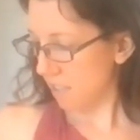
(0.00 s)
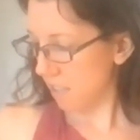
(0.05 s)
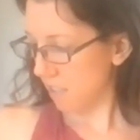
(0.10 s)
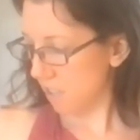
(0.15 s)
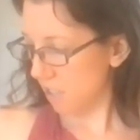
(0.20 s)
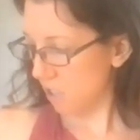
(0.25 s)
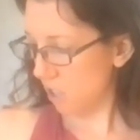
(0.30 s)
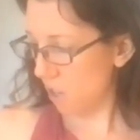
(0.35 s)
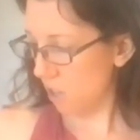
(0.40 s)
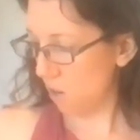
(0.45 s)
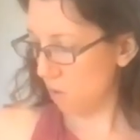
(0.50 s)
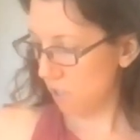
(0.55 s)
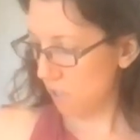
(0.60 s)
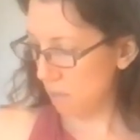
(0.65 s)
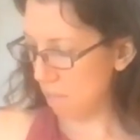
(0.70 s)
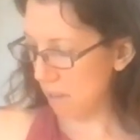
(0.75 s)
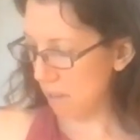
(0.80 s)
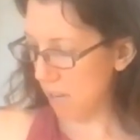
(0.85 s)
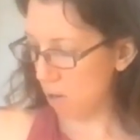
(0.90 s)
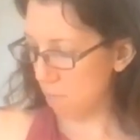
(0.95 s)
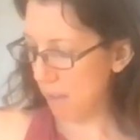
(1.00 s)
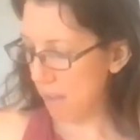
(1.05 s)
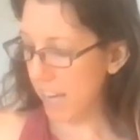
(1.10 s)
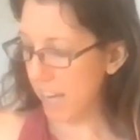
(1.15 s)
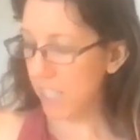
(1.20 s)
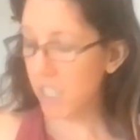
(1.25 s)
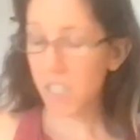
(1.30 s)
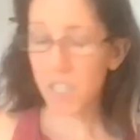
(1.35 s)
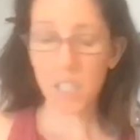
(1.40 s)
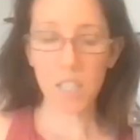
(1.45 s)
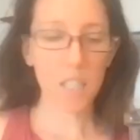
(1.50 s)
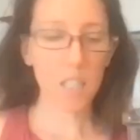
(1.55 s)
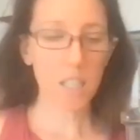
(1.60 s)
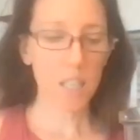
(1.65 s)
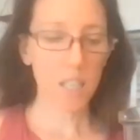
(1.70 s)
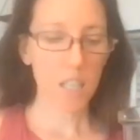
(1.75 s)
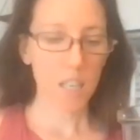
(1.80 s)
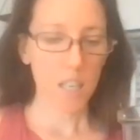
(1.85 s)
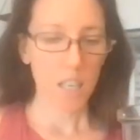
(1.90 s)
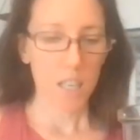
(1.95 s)
So tomato paste,
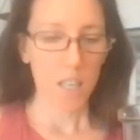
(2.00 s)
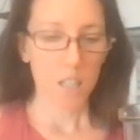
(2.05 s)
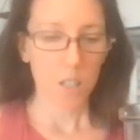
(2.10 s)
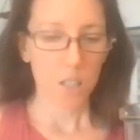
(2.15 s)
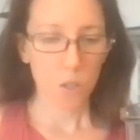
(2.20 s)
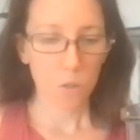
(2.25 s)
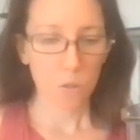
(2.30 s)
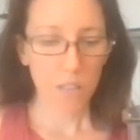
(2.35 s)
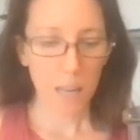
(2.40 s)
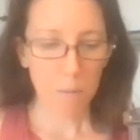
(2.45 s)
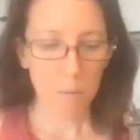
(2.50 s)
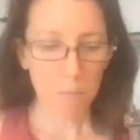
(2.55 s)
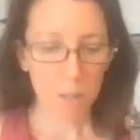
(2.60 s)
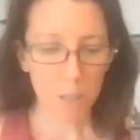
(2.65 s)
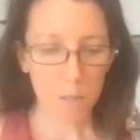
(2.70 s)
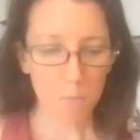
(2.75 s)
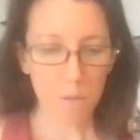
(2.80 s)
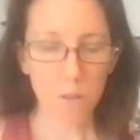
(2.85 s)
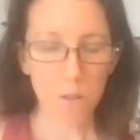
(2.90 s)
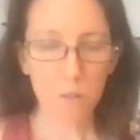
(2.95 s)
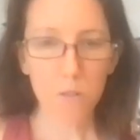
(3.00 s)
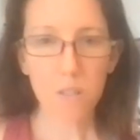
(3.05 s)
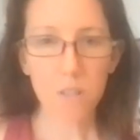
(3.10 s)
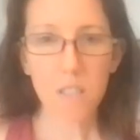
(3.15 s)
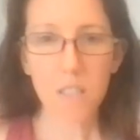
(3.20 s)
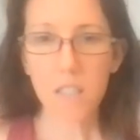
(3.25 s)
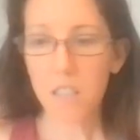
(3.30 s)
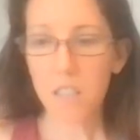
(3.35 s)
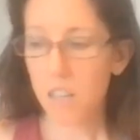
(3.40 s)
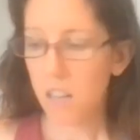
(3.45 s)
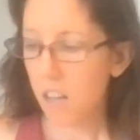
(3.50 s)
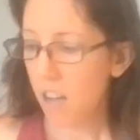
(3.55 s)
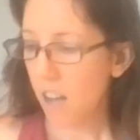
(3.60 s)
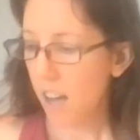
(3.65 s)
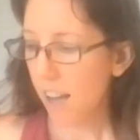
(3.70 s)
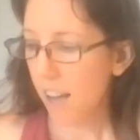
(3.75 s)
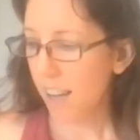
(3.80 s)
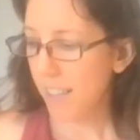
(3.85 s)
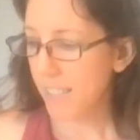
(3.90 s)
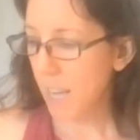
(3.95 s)
2 tablespoons,
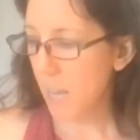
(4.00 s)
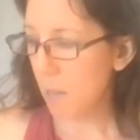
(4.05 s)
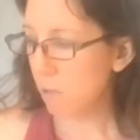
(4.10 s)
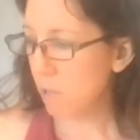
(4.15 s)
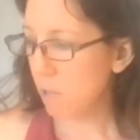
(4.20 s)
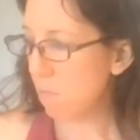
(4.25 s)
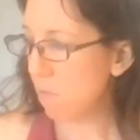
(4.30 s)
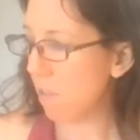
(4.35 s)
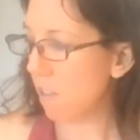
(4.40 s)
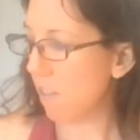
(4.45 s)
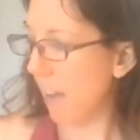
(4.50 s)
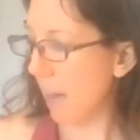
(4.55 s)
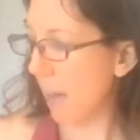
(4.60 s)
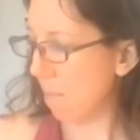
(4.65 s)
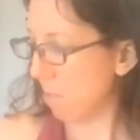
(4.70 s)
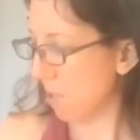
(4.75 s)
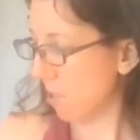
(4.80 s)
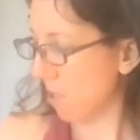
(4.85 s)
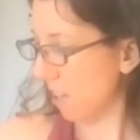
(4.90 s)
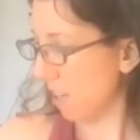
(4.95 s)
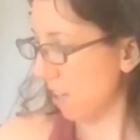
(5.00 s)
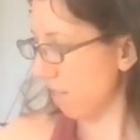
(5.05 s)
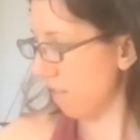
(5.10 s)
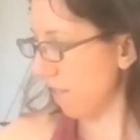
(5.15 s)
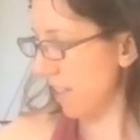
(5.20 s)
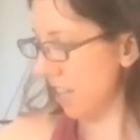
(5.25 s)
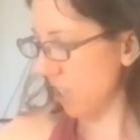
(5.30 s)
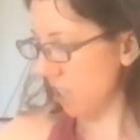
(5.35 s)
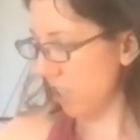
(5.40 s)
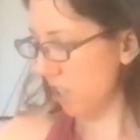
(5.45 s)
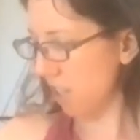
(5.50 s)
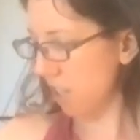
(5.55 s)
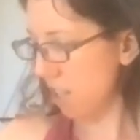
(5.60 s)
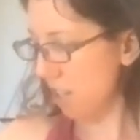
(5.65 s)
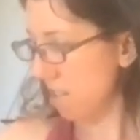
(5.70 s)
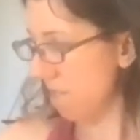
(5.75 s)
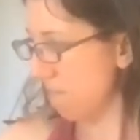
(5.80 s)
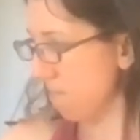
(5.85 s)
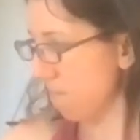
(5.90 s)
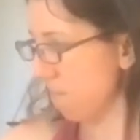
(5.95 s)
a tablespoon of apple cider
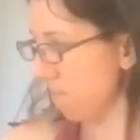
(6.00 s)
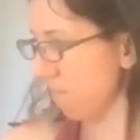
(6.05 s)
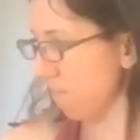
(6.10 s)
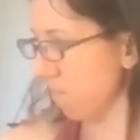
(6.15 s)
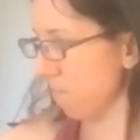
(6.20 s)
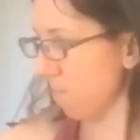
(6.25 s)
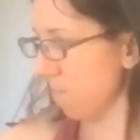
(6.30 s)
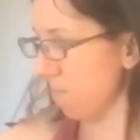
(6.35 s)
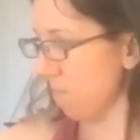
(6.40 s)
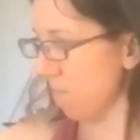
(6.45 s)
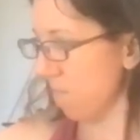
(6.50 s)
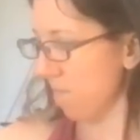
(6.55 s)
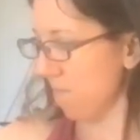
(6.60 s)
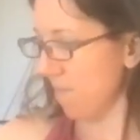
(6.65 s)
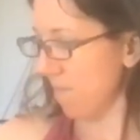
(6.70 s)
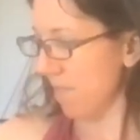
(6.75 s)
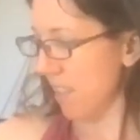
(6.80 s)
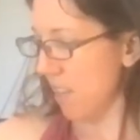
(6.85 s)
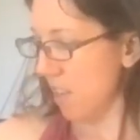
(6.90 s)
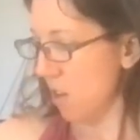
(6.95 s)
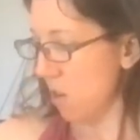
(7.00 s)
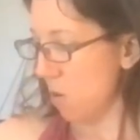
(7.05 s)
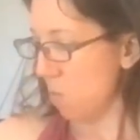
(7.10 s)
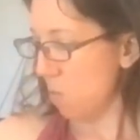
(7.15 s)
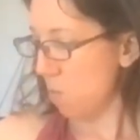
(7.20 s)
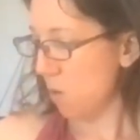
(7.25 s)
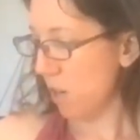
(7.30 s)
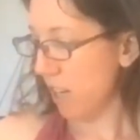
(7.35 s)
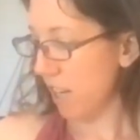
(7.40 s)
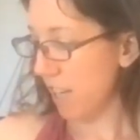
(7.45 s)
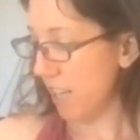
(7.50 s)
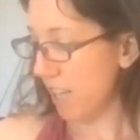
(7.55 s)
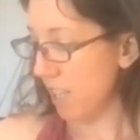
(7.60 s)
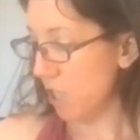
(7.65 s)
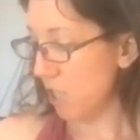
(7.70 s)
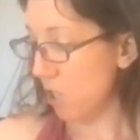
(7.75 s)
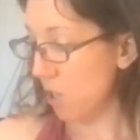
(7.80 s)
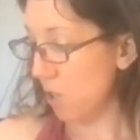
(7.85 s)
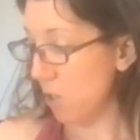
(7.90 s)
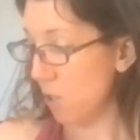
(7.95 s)
vinegar. We're gonna
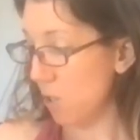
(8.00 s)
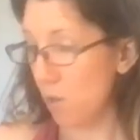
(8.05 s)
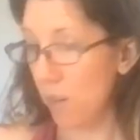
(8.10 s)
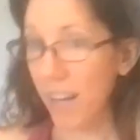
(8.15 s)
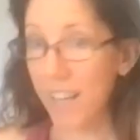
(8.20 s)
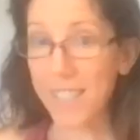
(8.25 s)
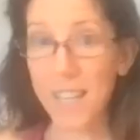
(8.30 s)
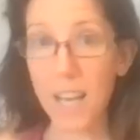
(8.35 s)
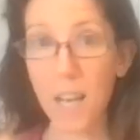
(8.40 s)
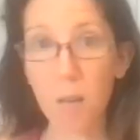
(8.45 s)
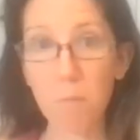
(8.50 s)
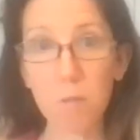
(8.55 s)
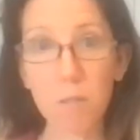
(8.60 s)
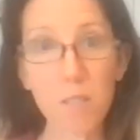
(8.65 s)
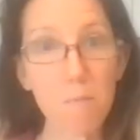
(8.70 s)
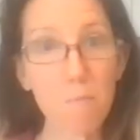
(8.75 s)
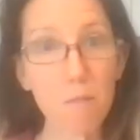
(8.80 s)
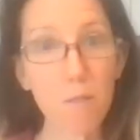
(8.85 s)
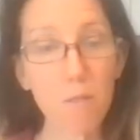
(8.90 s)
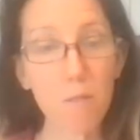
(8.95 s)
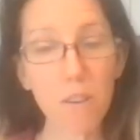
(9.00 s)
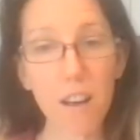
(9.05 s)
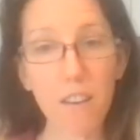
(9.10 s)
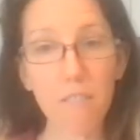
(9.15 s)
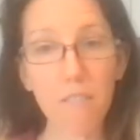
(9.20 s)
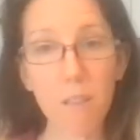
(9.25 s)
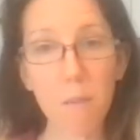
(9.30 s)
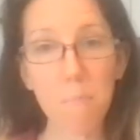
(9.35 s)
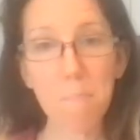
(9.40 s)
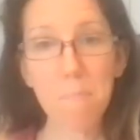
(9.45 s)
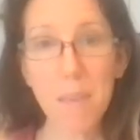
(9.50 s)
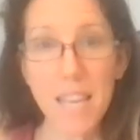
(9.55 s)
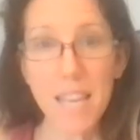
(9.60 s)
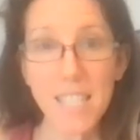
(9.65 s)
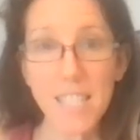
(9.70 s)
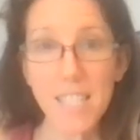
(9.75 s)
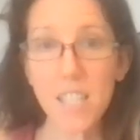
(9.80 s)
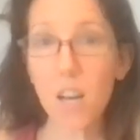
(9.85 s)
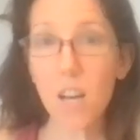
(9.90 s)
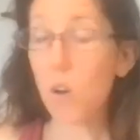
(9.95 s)
do a tablespoon of the
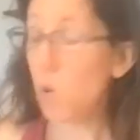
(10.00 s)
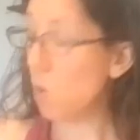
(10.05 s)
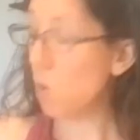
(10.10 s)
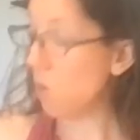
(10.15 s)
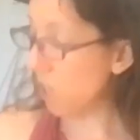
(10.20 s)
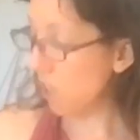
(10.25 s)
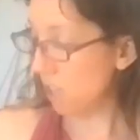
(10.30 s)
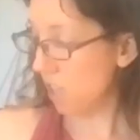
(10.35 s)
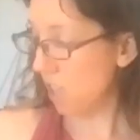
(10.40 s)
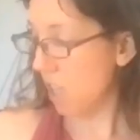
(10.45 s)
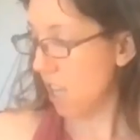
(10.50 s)
miso,